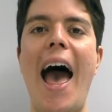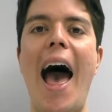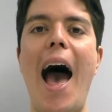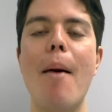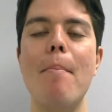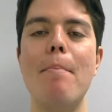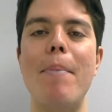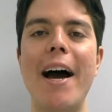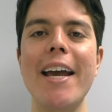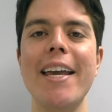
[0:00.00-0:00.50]

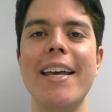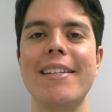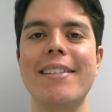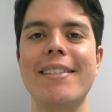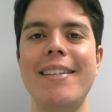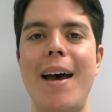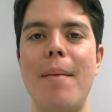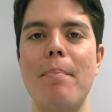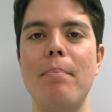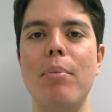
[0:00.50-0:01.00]
A biased
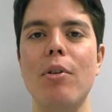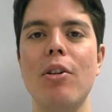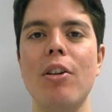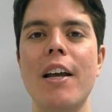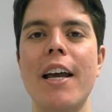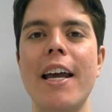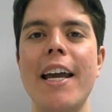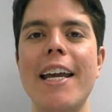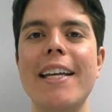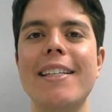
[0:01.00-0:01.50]

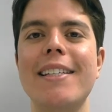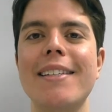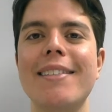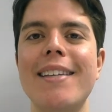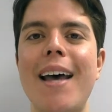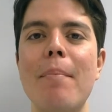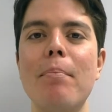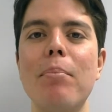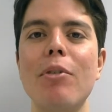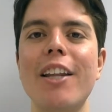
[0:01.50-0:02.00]
sample is a
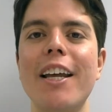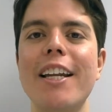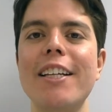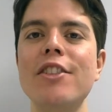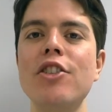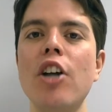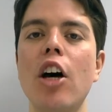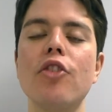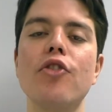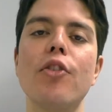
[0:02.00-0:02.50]
sample that is
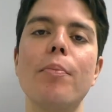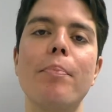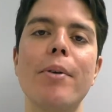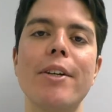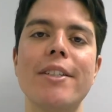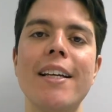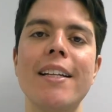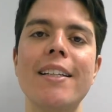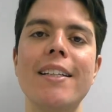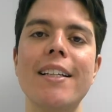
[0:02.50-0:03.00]
not
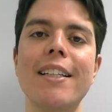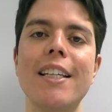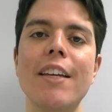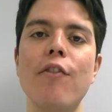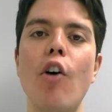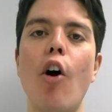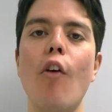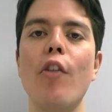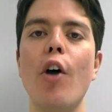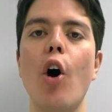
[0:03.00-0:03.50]

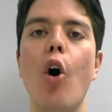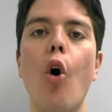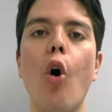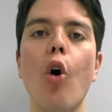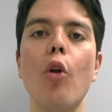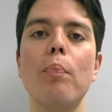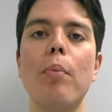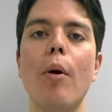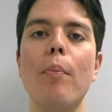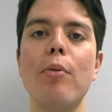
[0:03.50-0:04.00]
representative of the
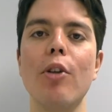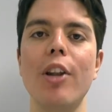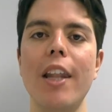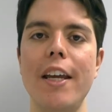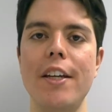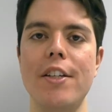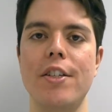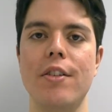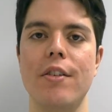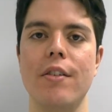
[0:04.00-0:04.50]
whole
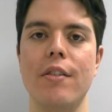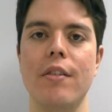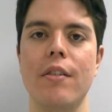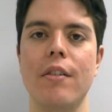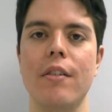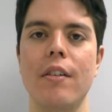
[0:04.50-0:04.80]
population.